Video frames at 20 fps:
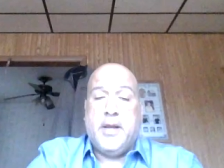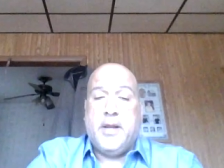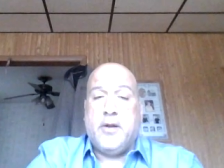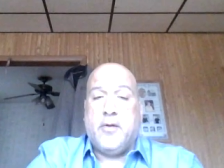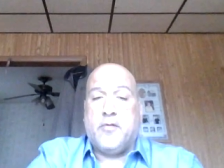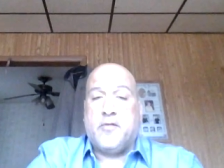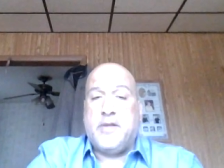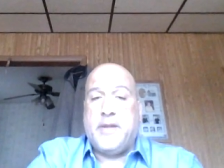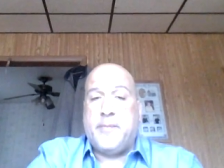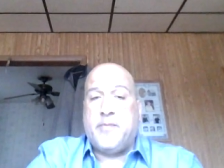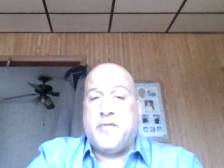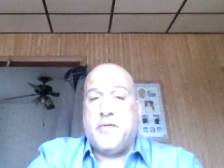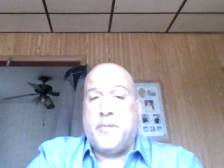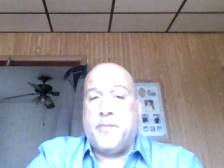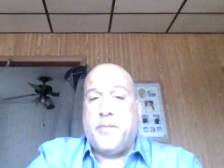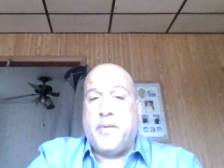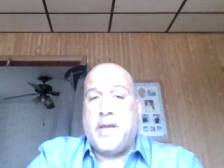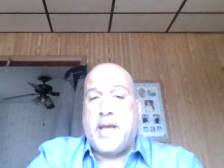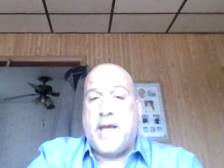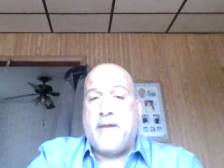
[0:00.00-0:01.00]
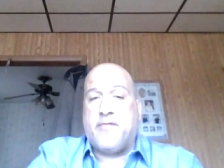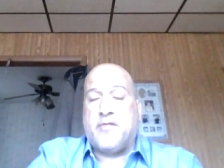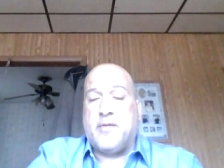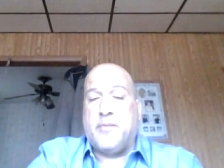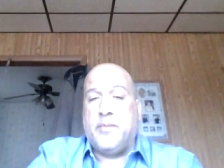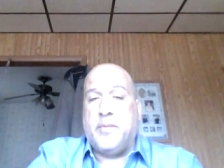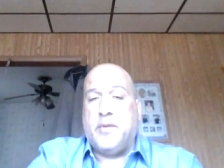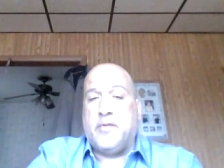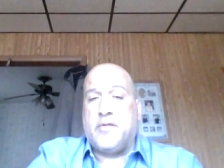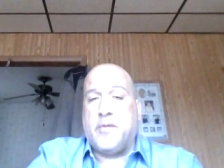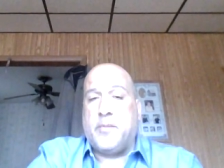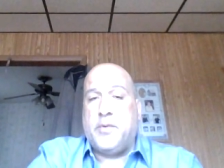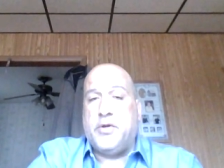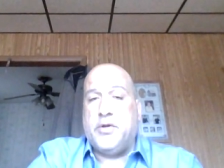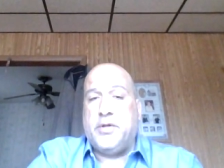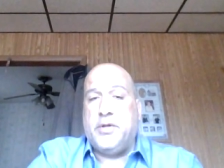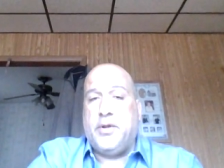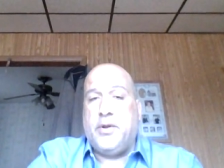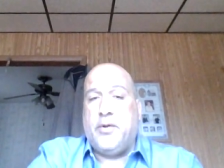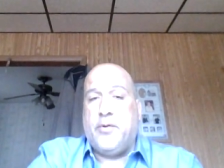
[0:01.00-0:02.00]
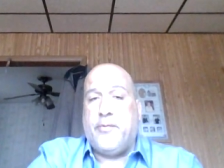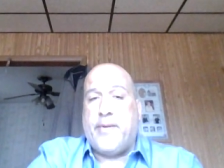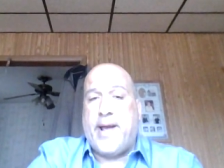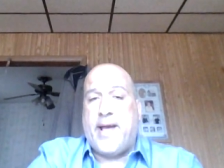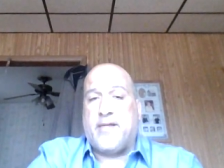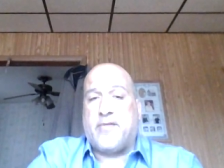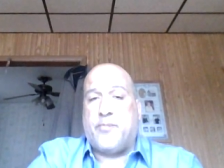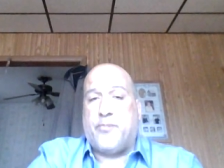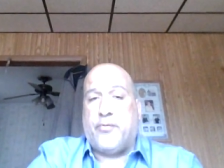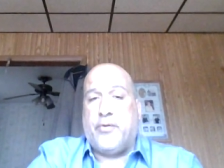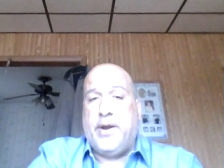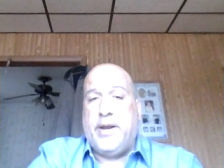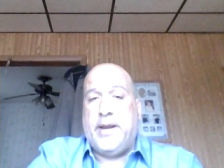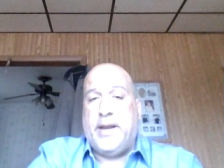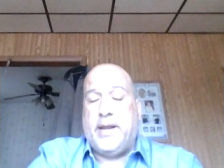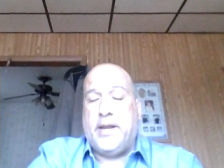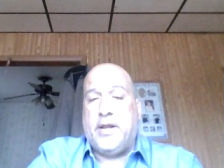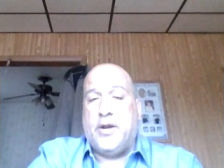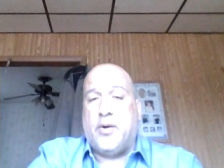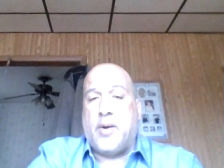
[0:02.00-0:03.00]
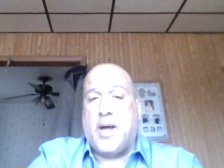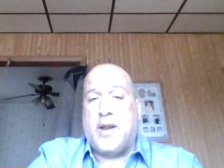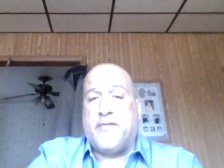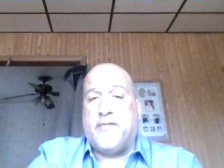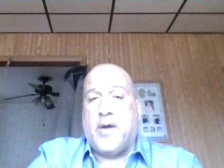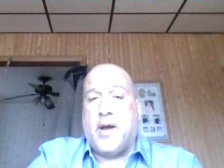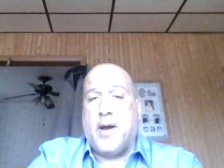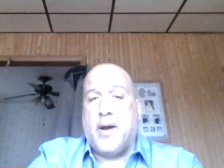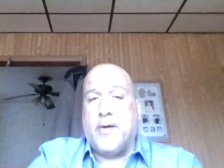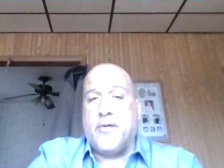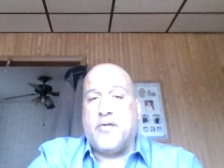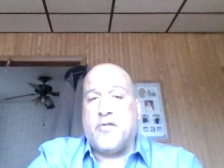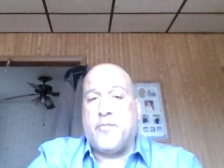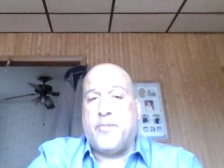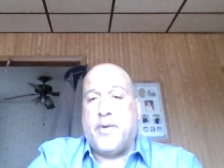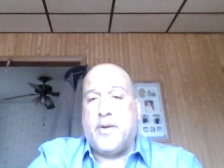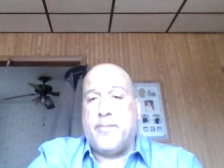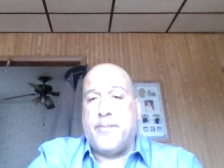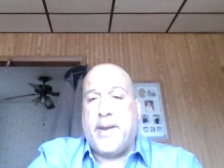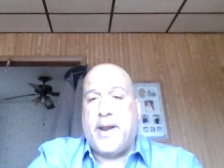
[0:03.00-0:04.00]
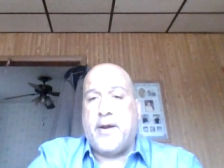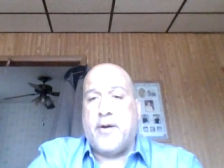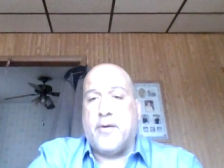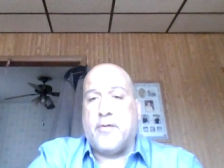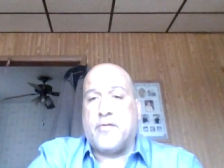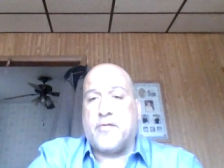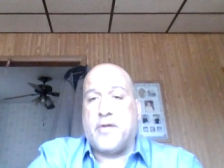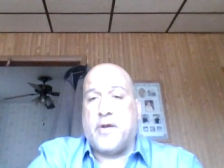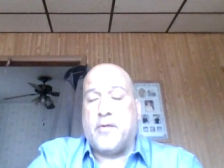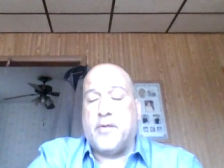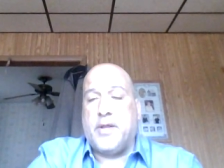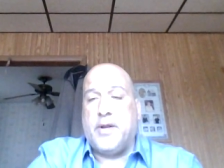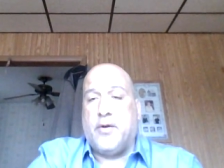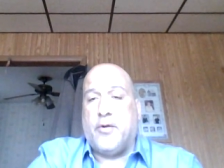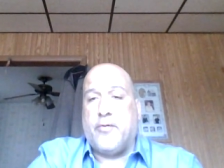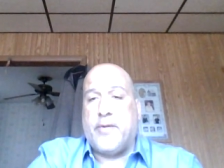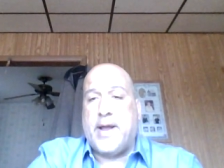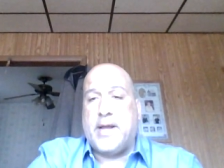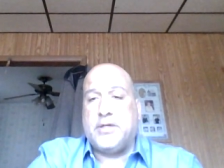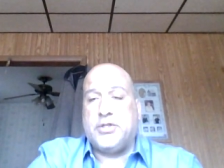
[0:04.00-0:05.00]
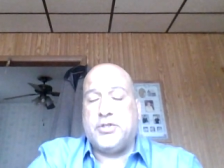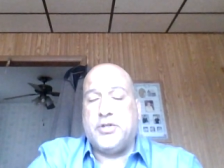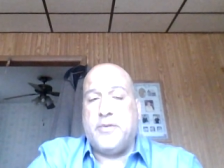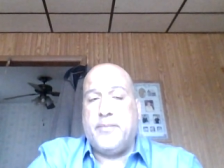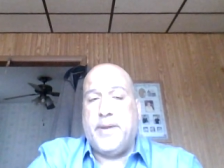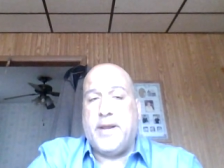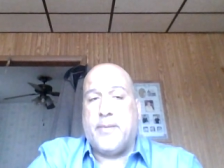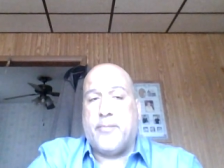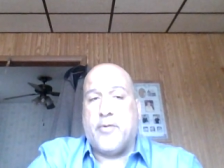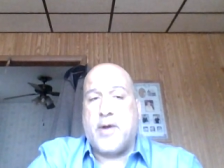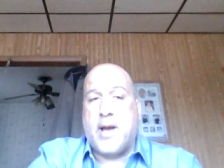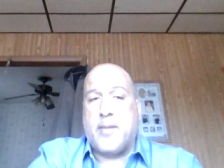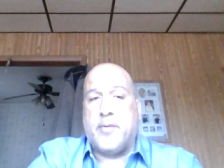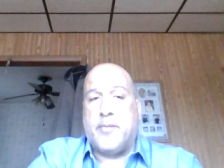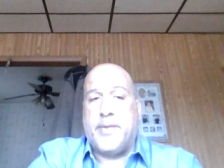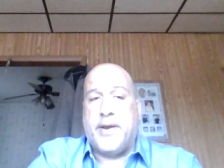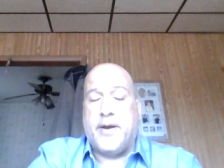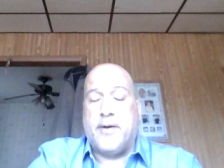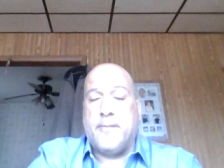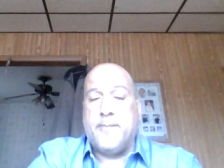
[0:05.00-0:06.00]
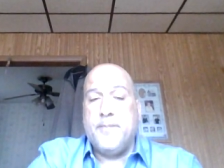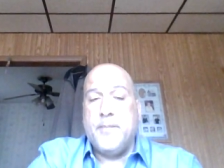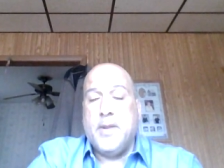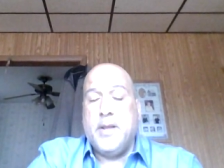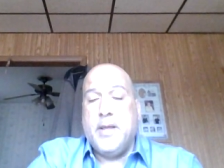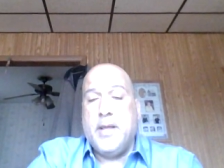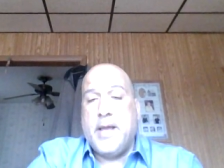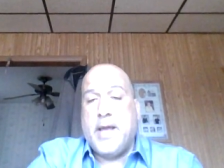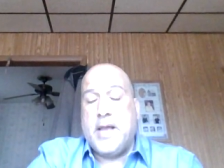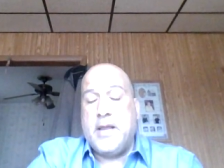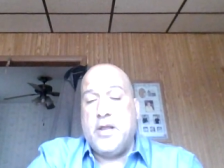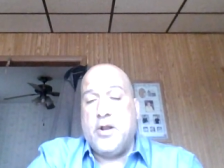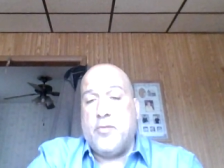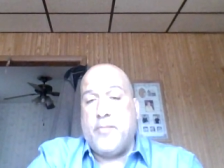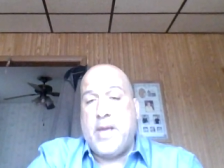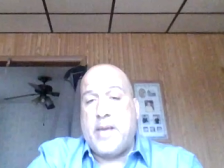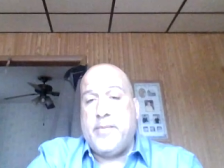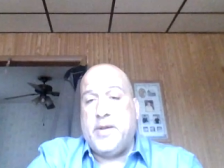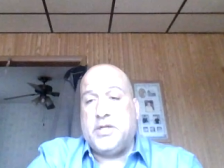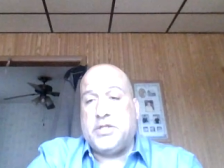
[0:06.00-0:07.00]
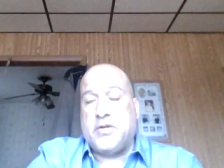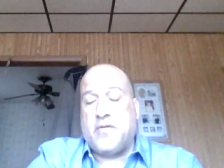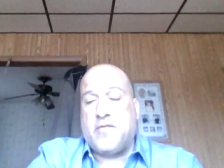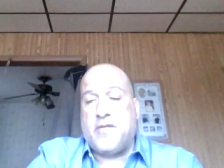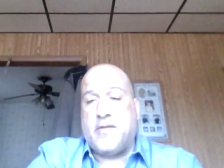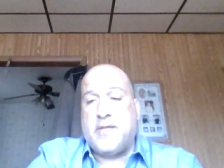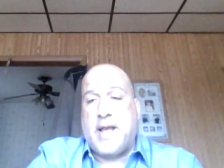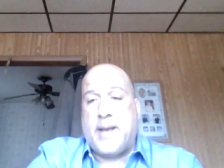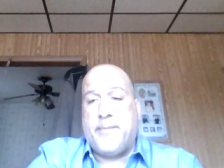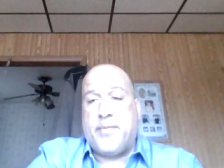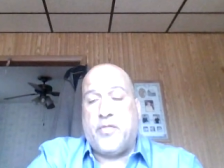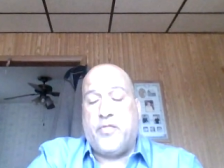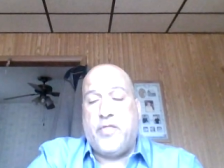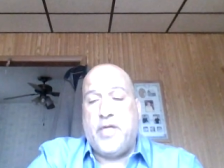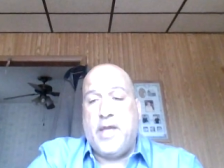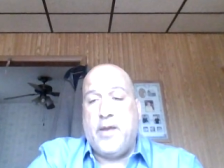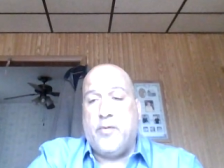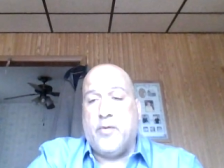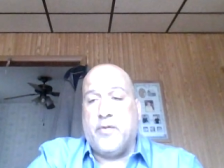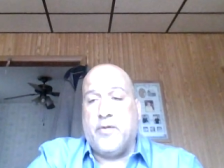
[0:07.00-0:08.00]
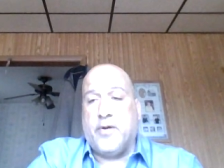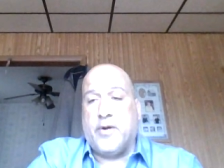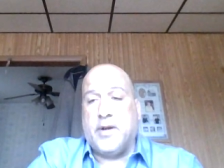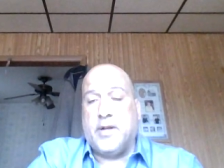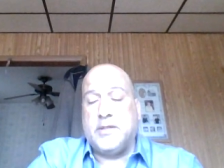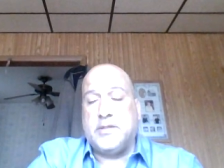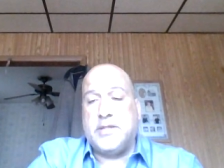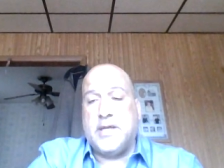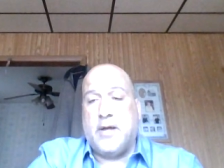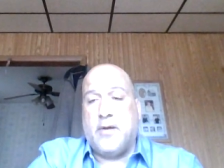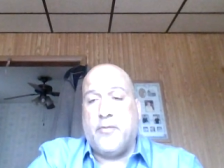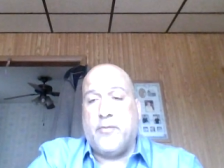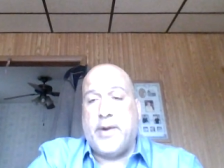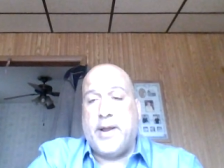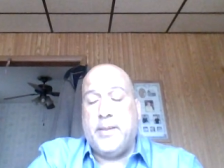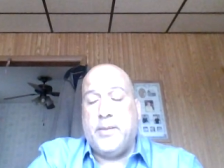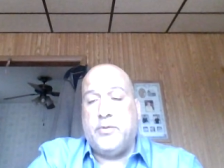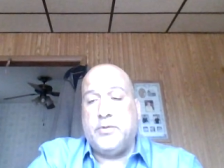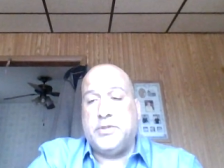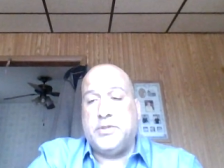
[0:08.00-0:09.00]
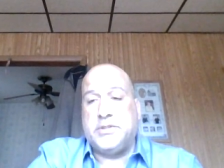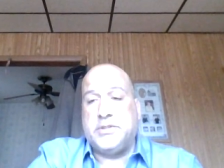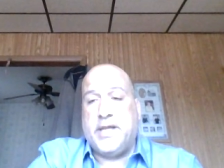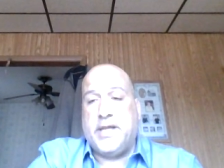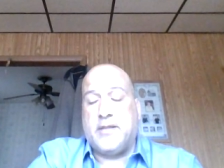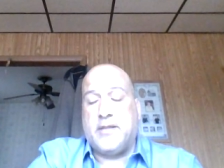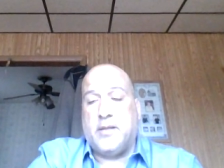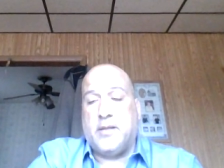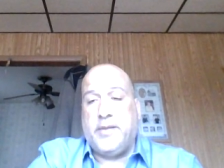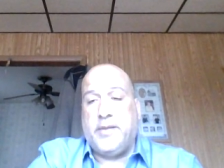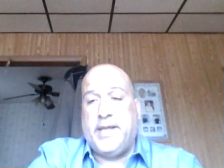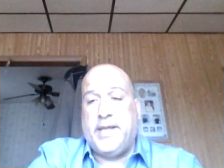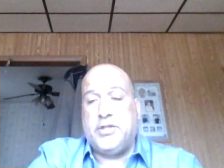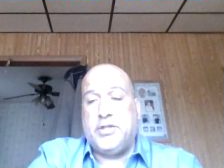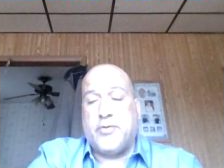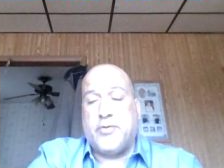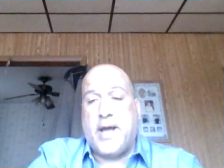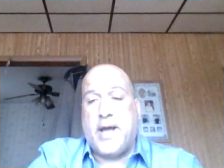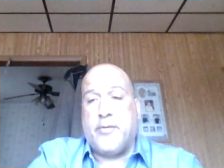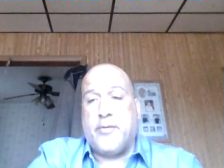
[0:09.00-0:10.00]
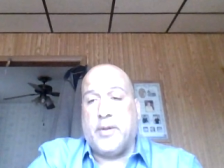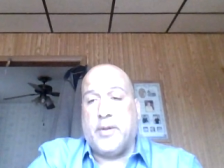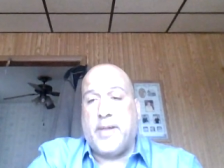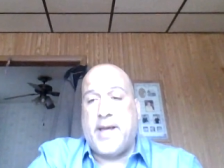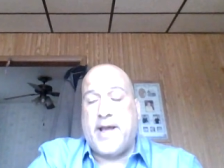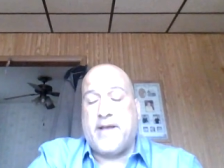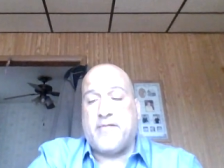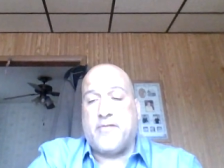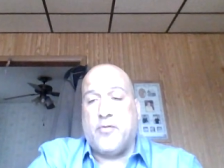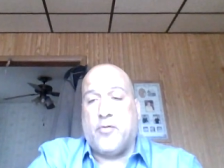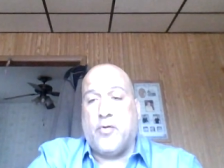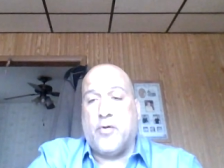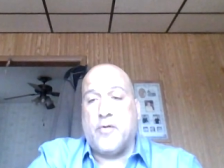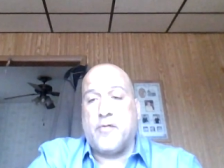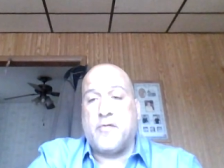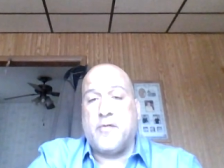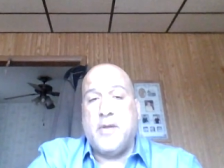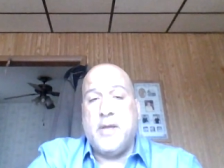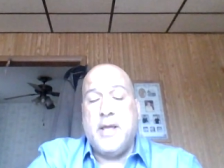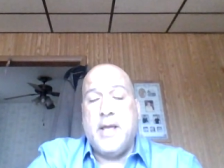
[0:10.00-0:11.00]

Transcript: Seems to have some good grass breeding, out of a hard-spun mare. So, grass shouldn't be a problem here. And, maybe it's just the type of thing where they're going to tell Raylu, just get the lead, try to relax the horse,